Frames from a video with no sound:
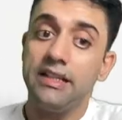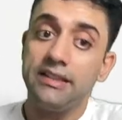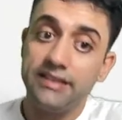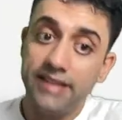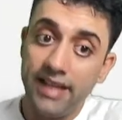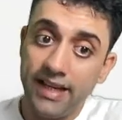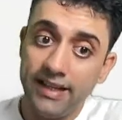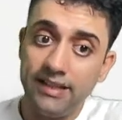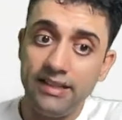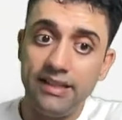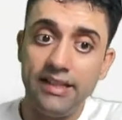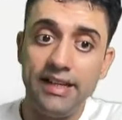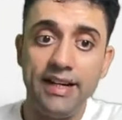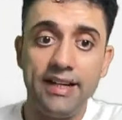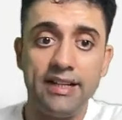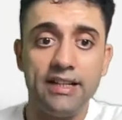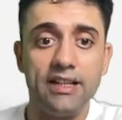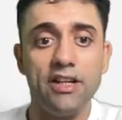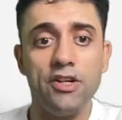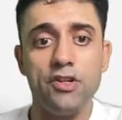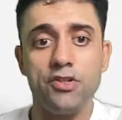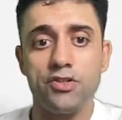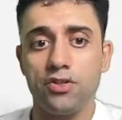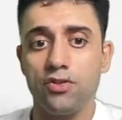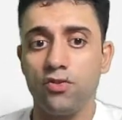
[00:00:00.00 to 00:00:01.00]
Then
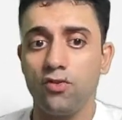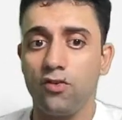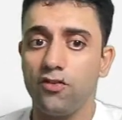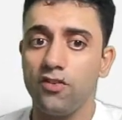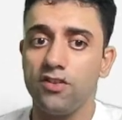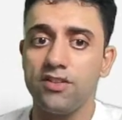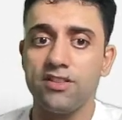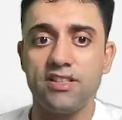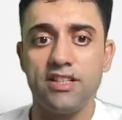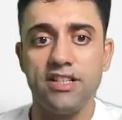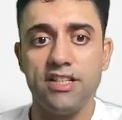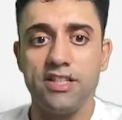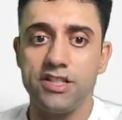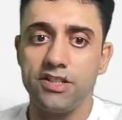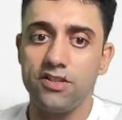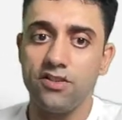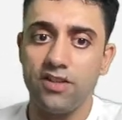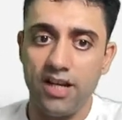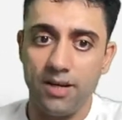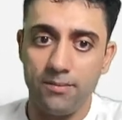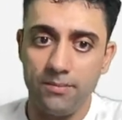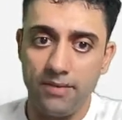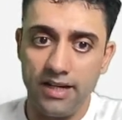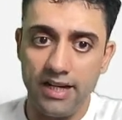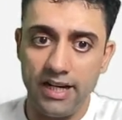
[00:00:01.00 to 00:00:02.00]
later you should go for CT or
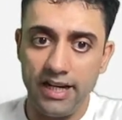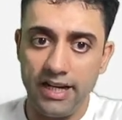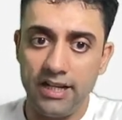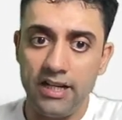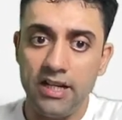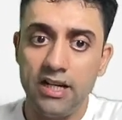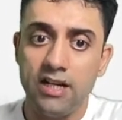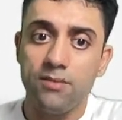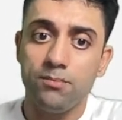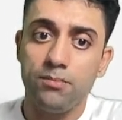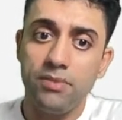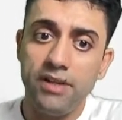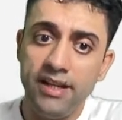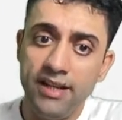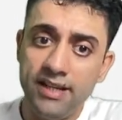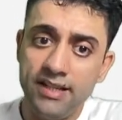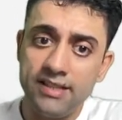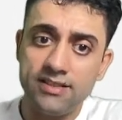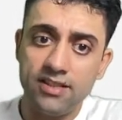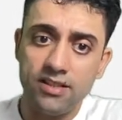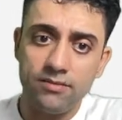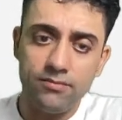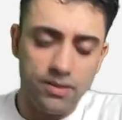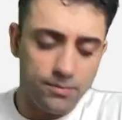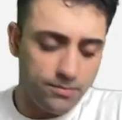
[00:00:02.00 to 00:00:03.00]
MRI.
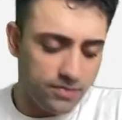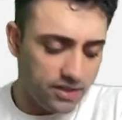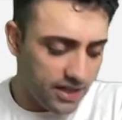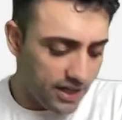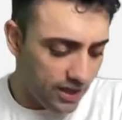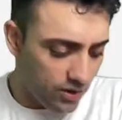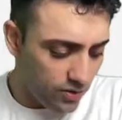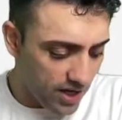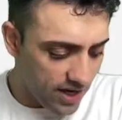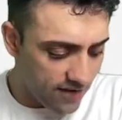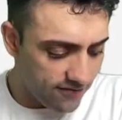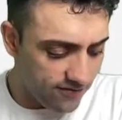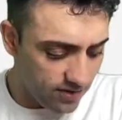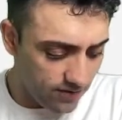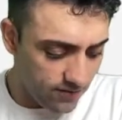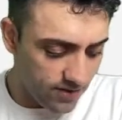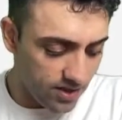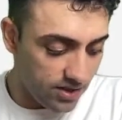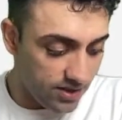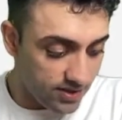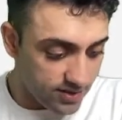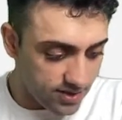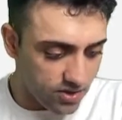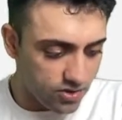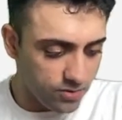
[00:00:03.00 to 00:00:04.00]
Please remember, hello
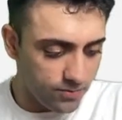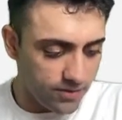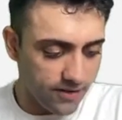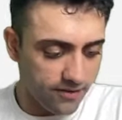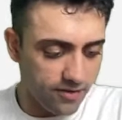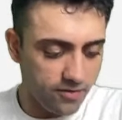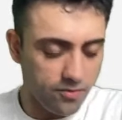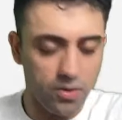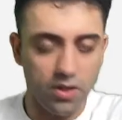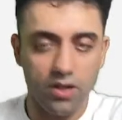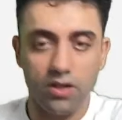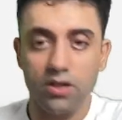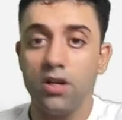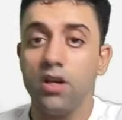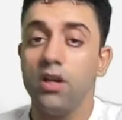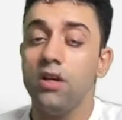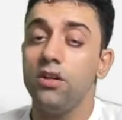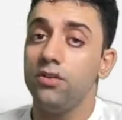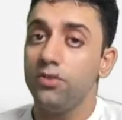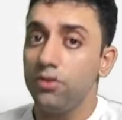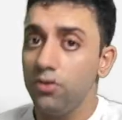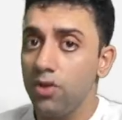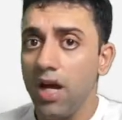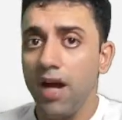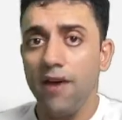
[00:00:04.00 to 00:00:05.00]
everyone, listen to me, everyone.
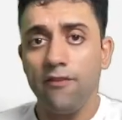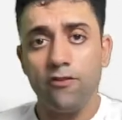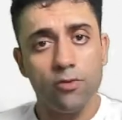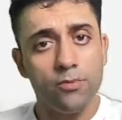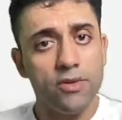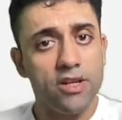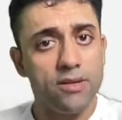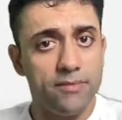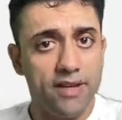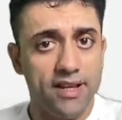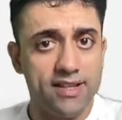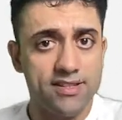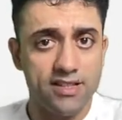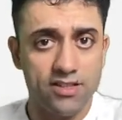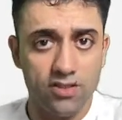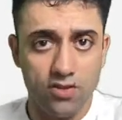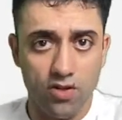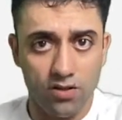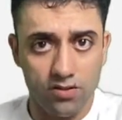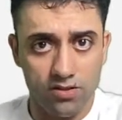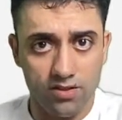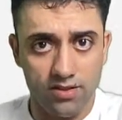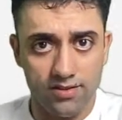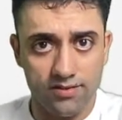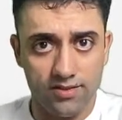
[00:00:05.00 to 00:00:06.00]
You have to be amazing
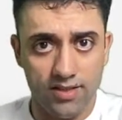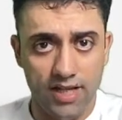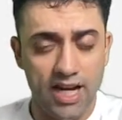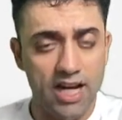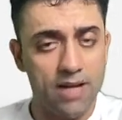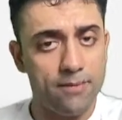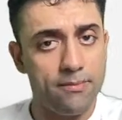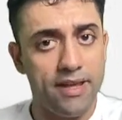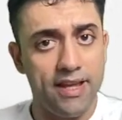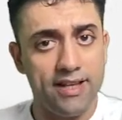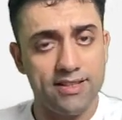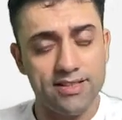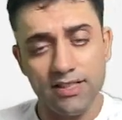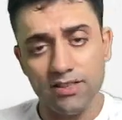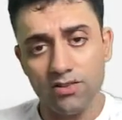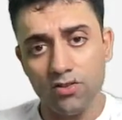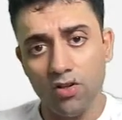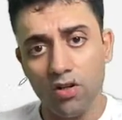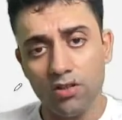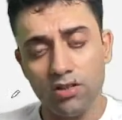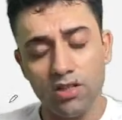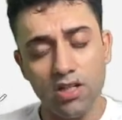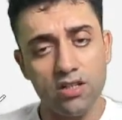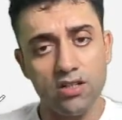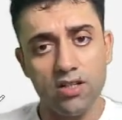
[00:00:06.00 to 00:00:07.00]
doctors. An amazing
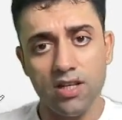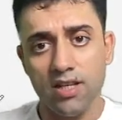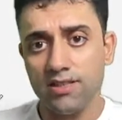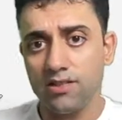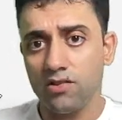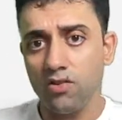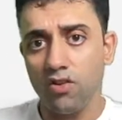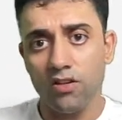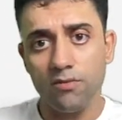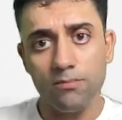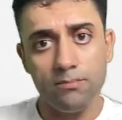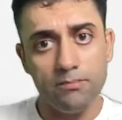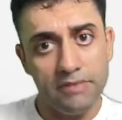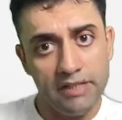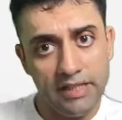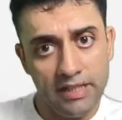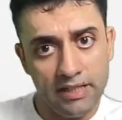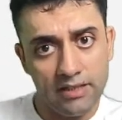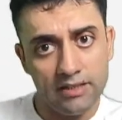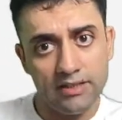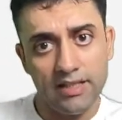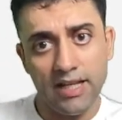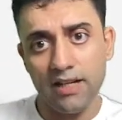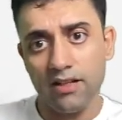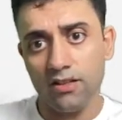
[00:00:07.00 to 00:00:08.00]
doctor does not
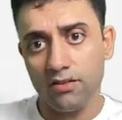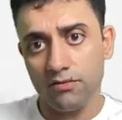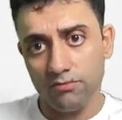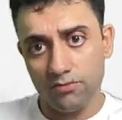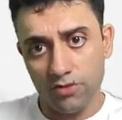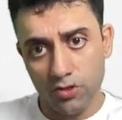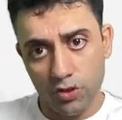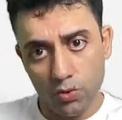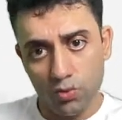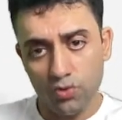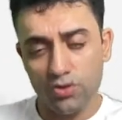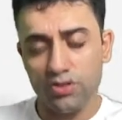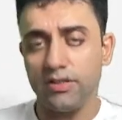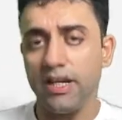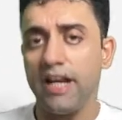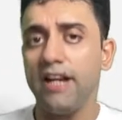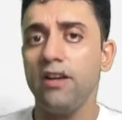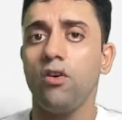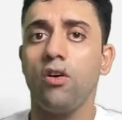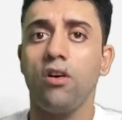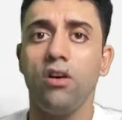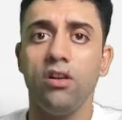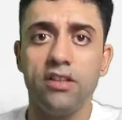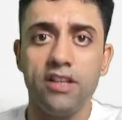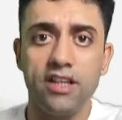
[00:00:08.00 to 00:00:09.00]
mean that you
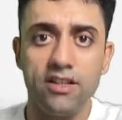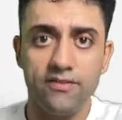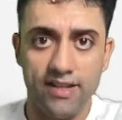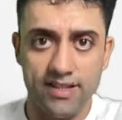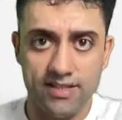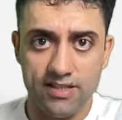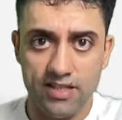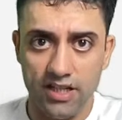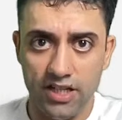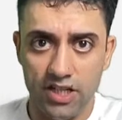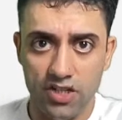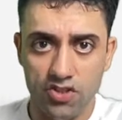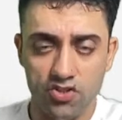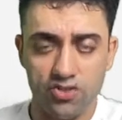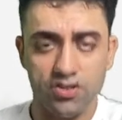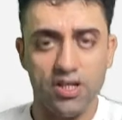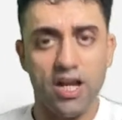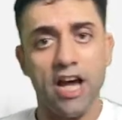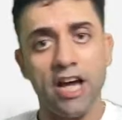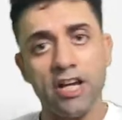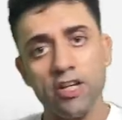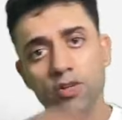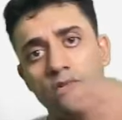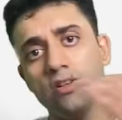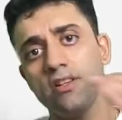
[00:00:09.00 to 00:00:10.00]
send all the investigations.
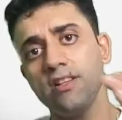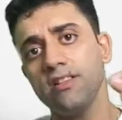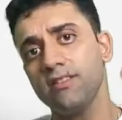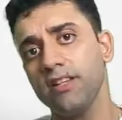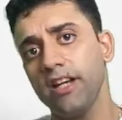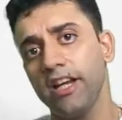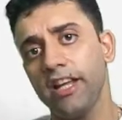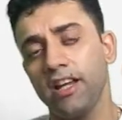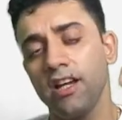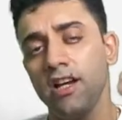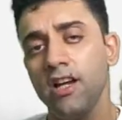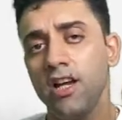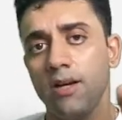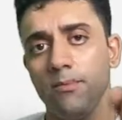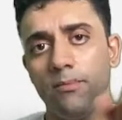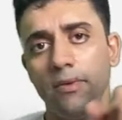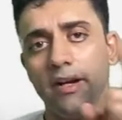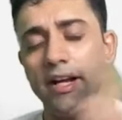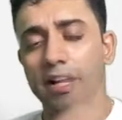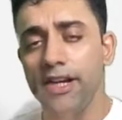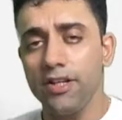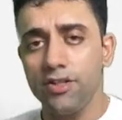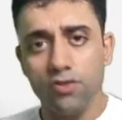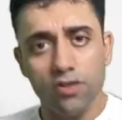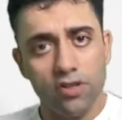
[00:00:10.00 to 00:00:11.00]
Are you understanding?
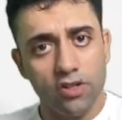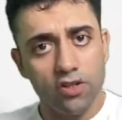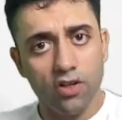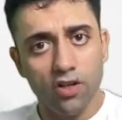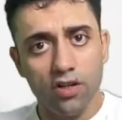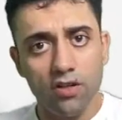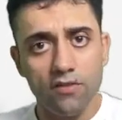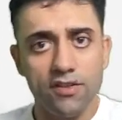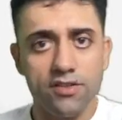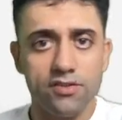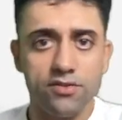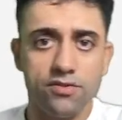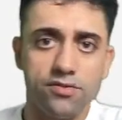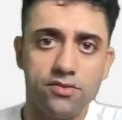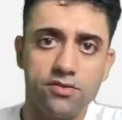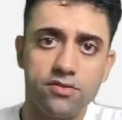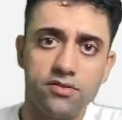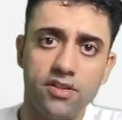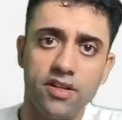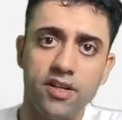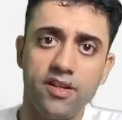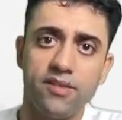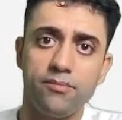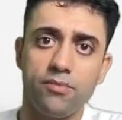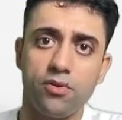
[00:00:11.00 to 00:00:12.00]
My HOD always used to
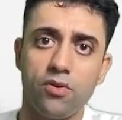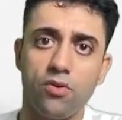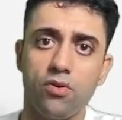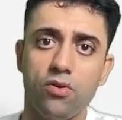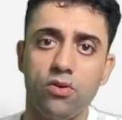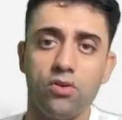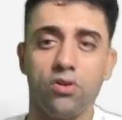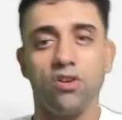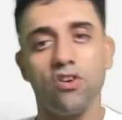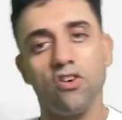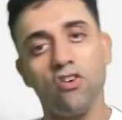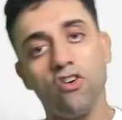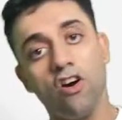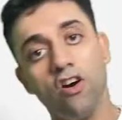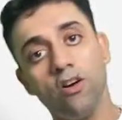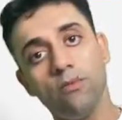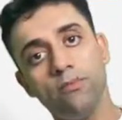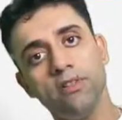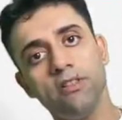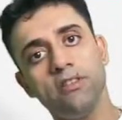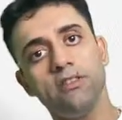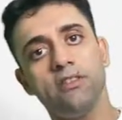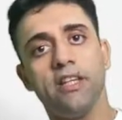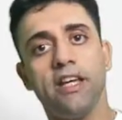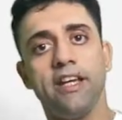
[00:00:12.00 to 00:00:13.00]
say, bro,
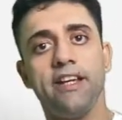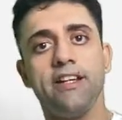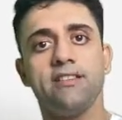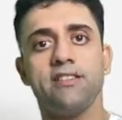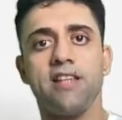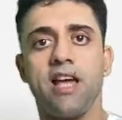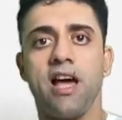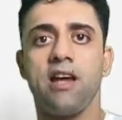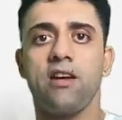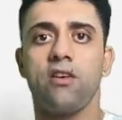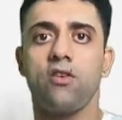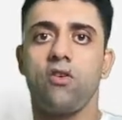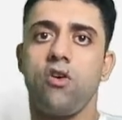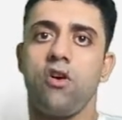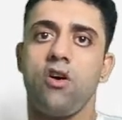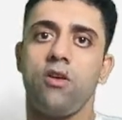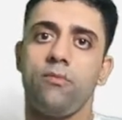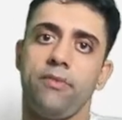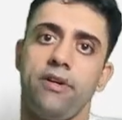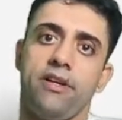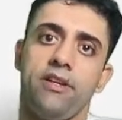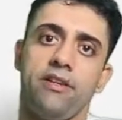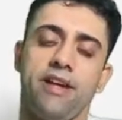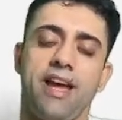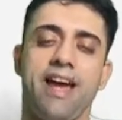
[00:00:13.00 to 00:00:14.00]
common things are
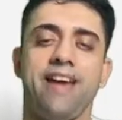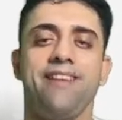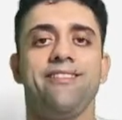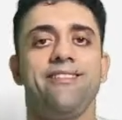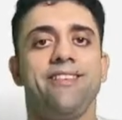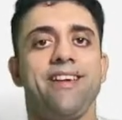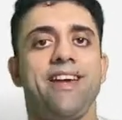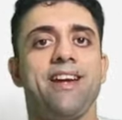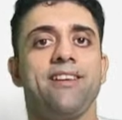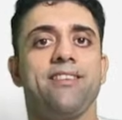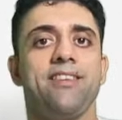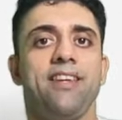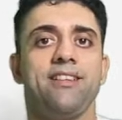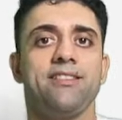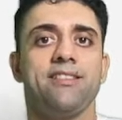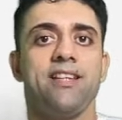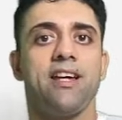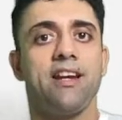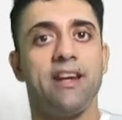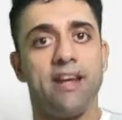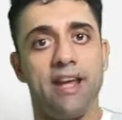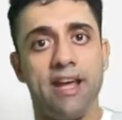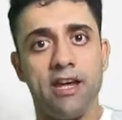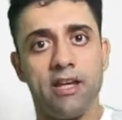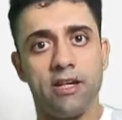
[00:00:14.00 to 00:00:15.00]
common and rare things
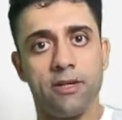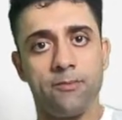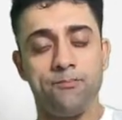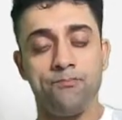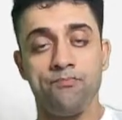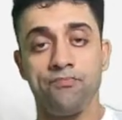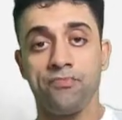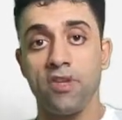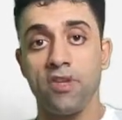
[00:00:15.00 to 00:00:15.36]
are rare.